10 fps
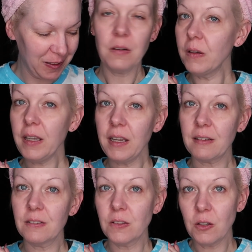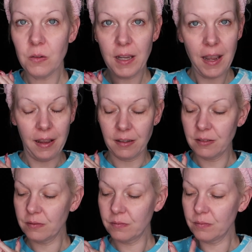okay, so yeah.
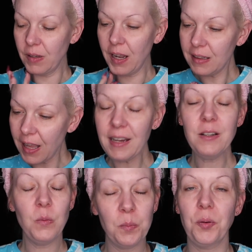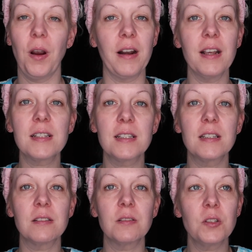I like when products